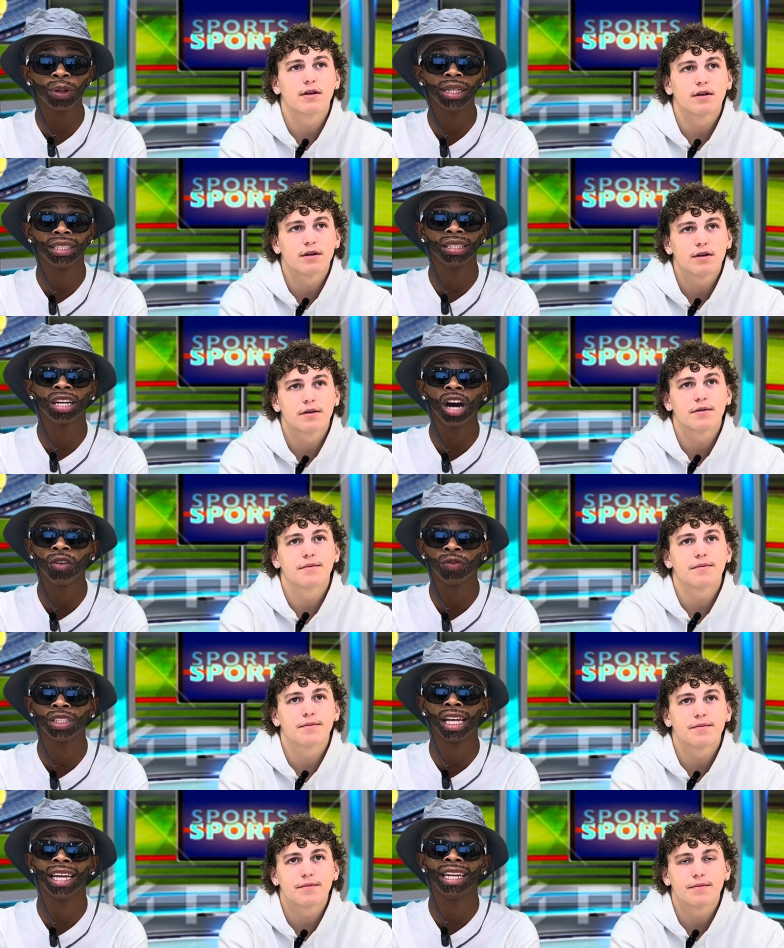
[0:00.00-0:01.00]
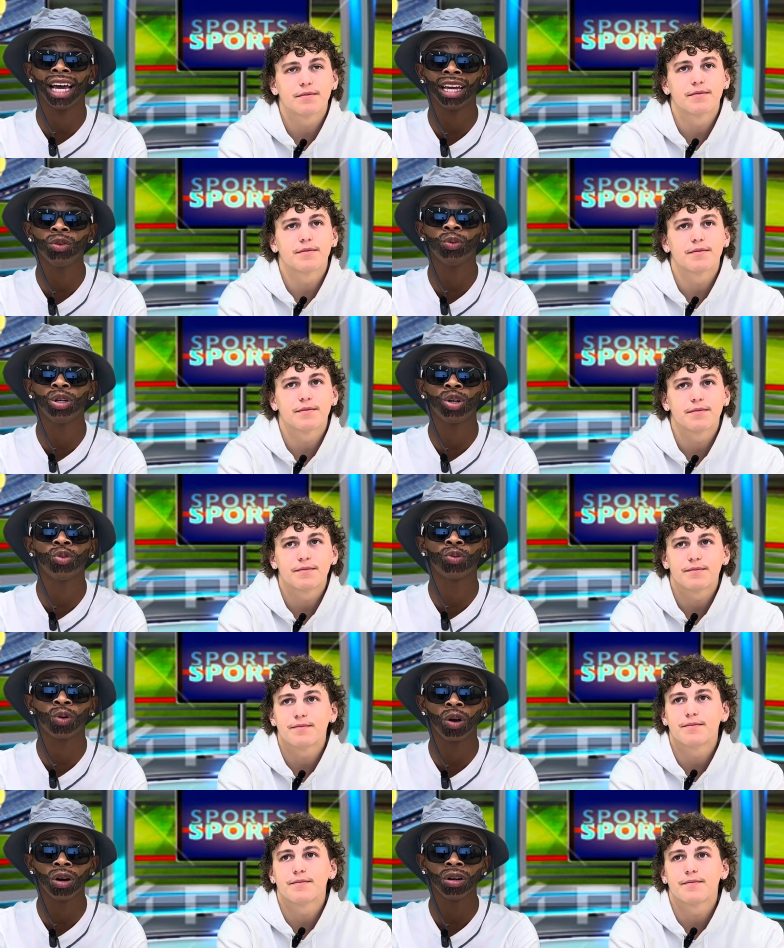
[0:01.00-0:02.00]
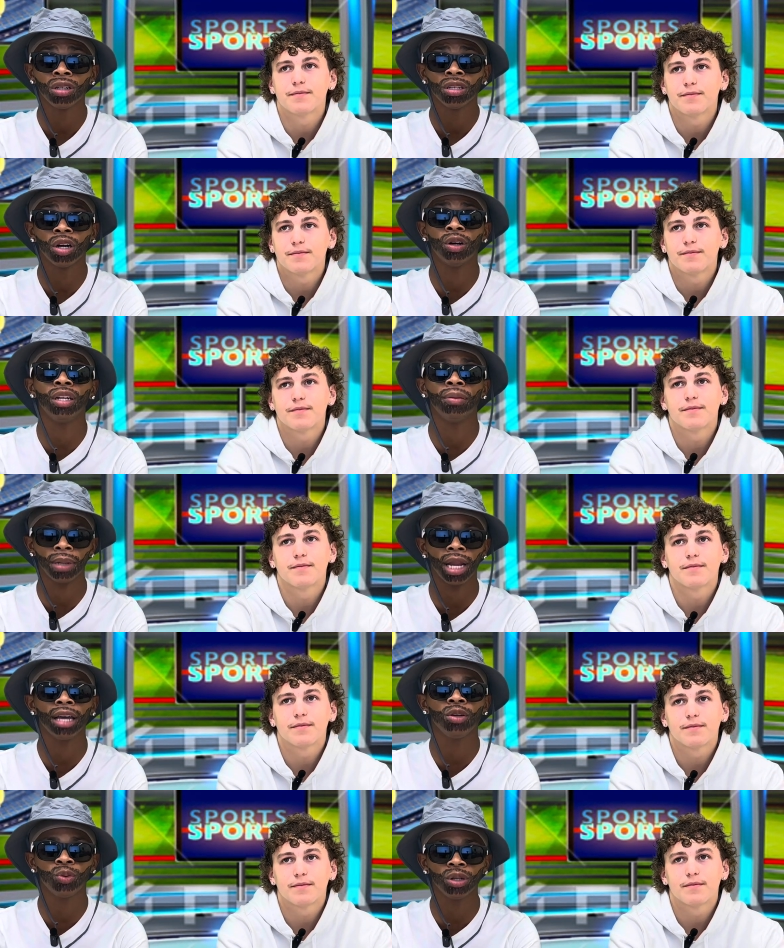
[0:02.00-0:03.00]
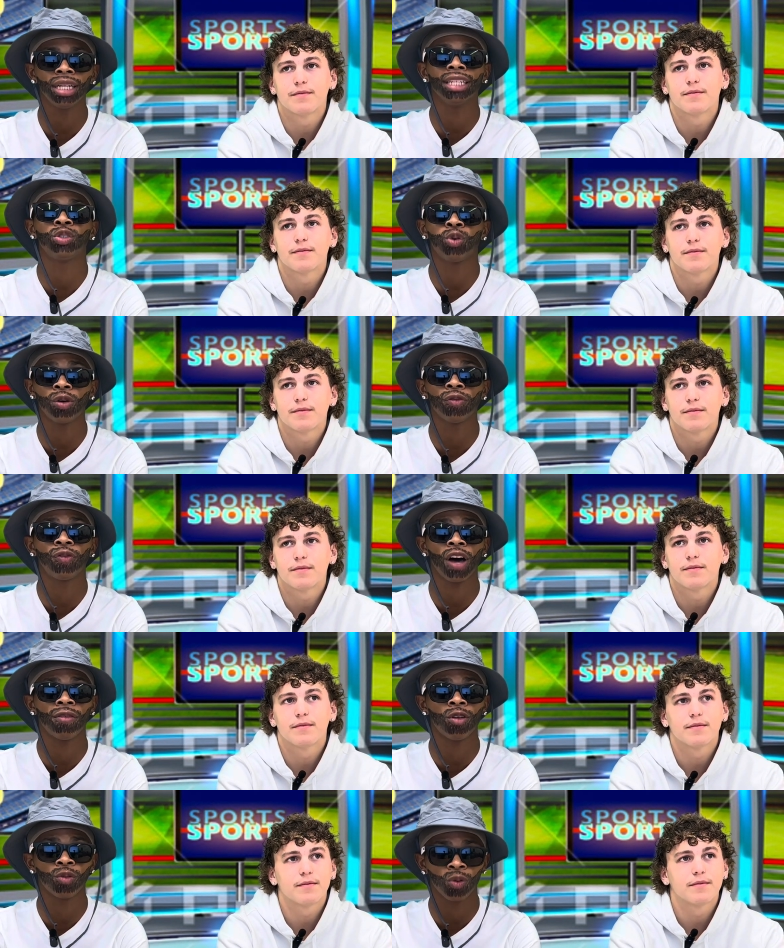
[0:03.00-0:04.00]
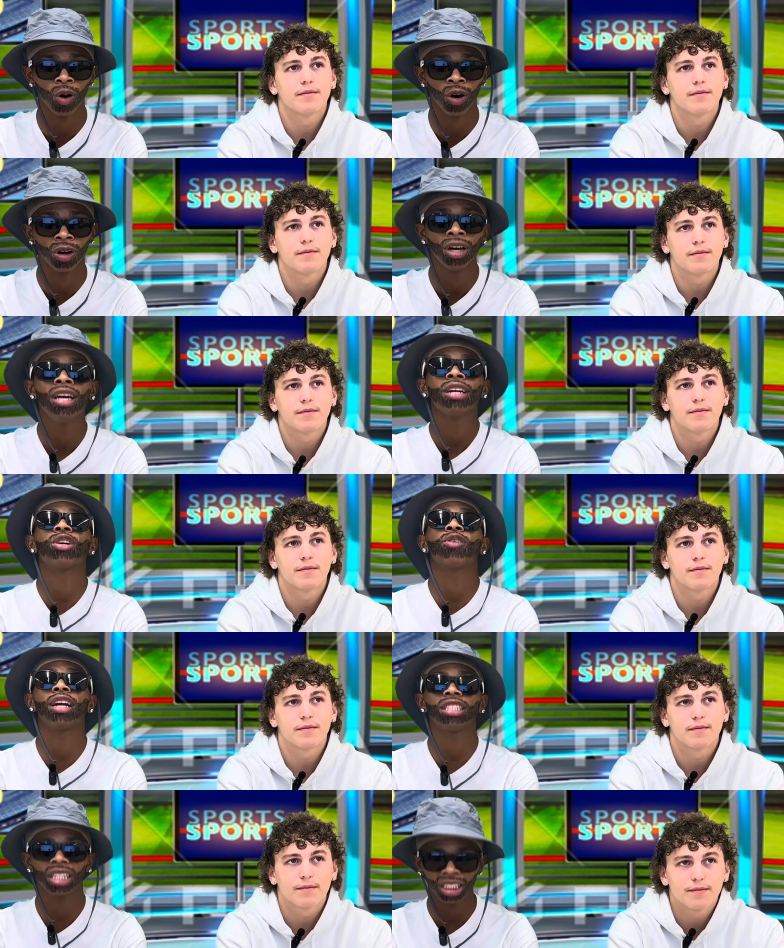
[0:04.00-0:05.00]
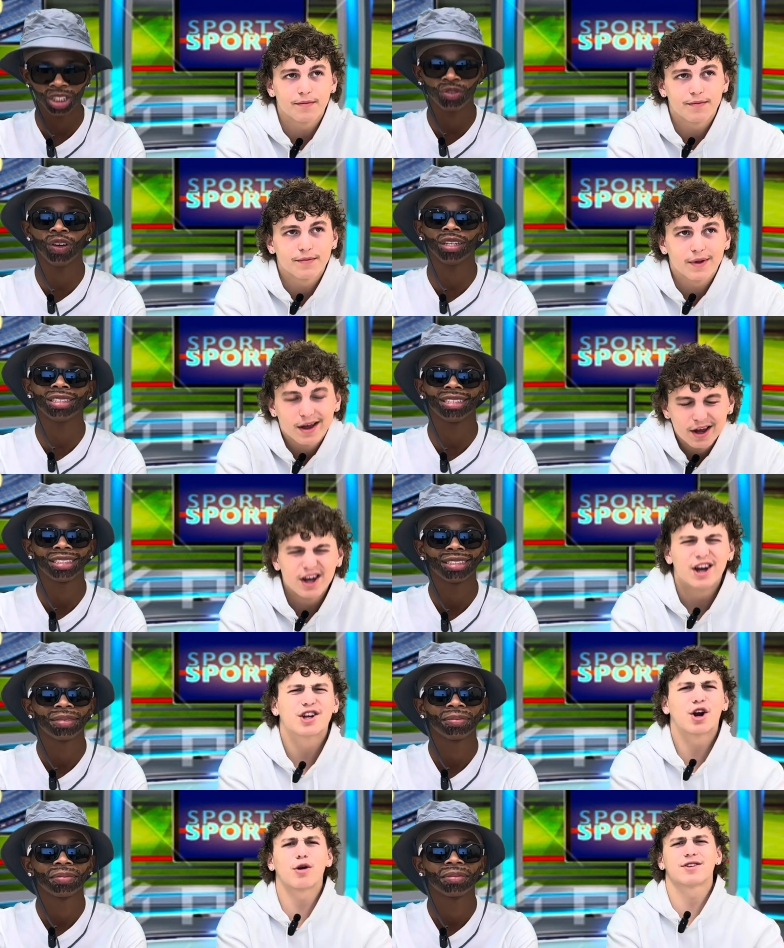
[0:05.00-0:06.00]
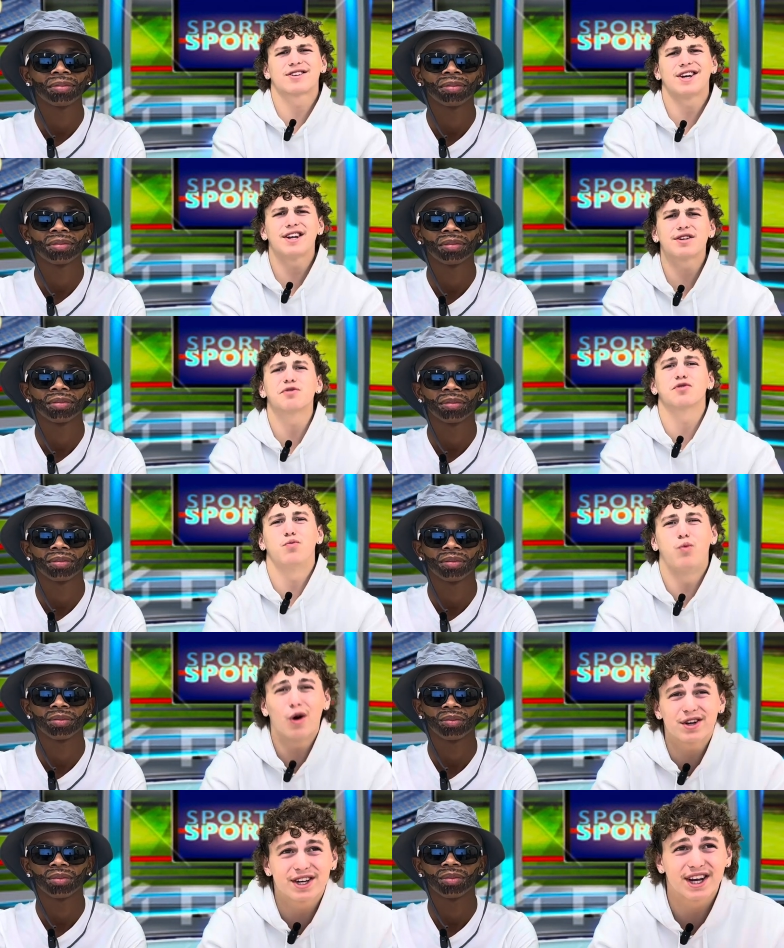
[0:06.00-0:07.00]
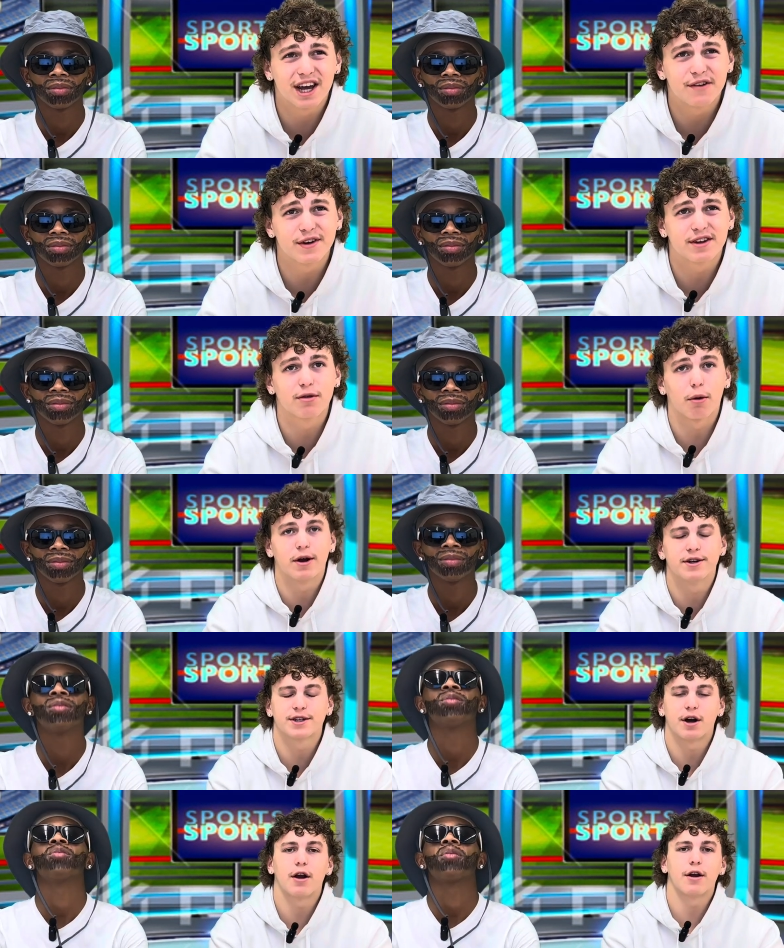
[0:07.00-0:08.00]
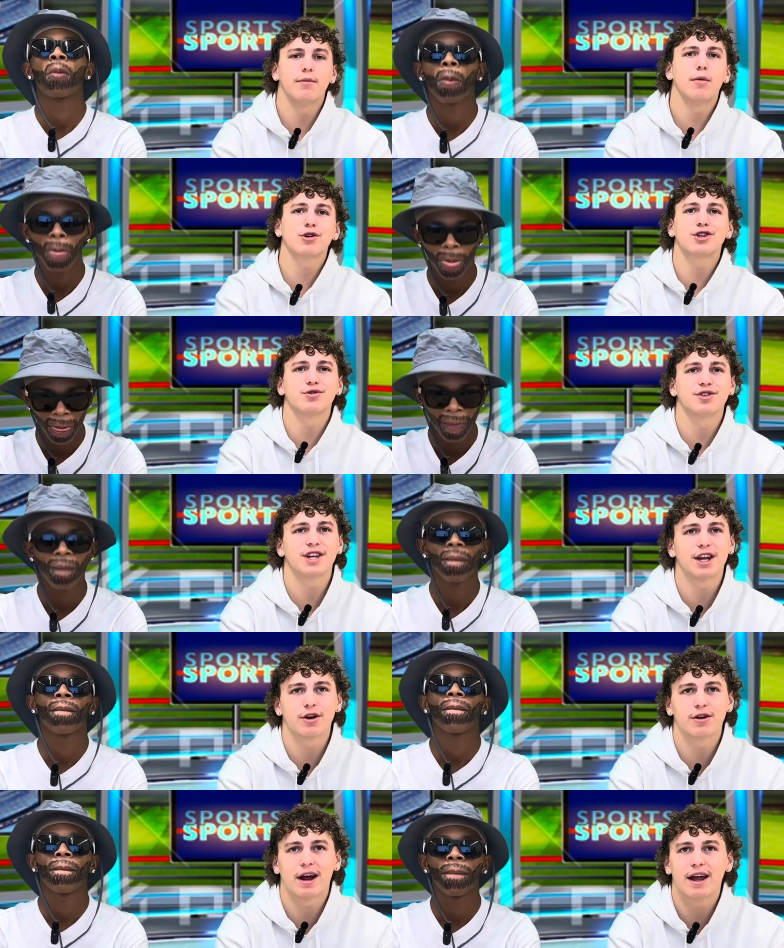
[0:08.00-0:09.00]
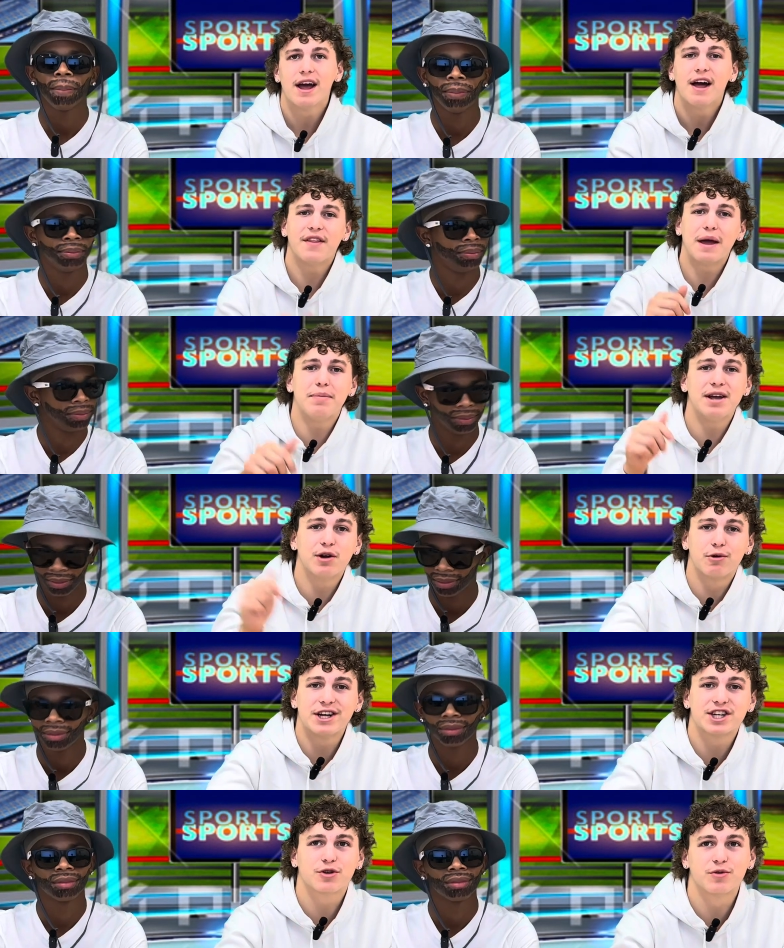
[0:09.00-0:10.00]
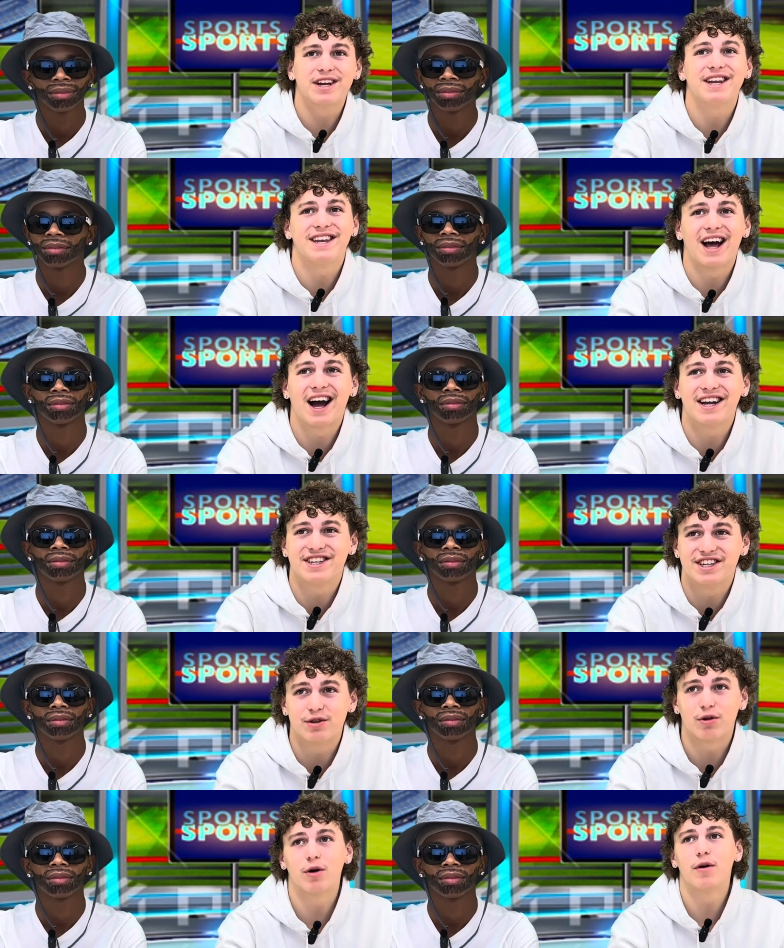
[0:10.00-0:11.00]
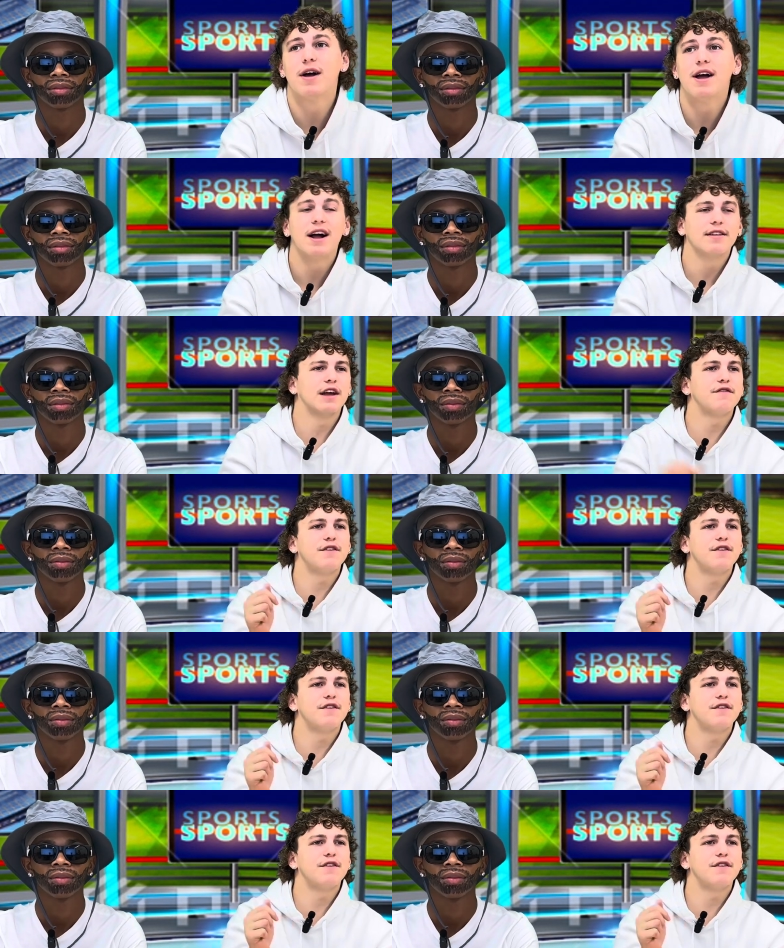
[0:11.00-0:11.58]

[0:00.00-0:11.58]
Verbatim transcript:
Speaker 1: place in the conference at 9 to 1 overall, uh, 9 to 1 and 12 and 5 overall. Congratulations, fellas.
Speaker 2: Girls tennis was once again victorious on an emotional senior night. They mm. beat Gray's Creek 9-0. They